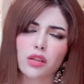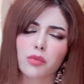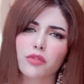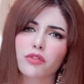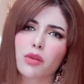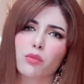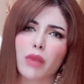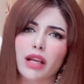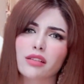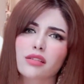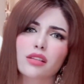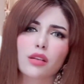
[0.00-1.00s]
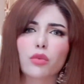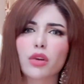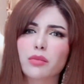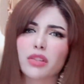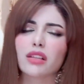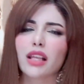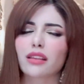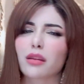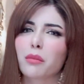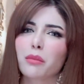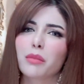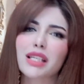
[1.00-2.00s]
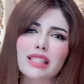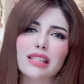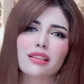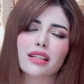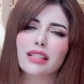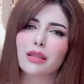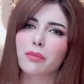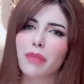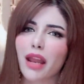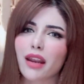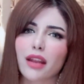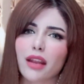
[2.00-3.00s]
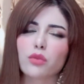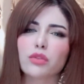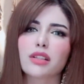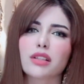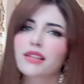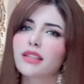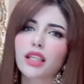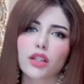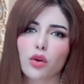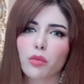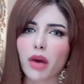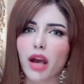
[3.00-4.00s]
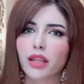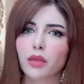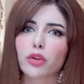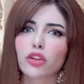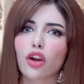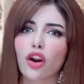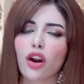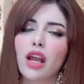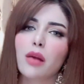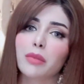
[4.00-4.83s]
some of them might still want to be like the Miss Little Independent who doesn't need nobody with her,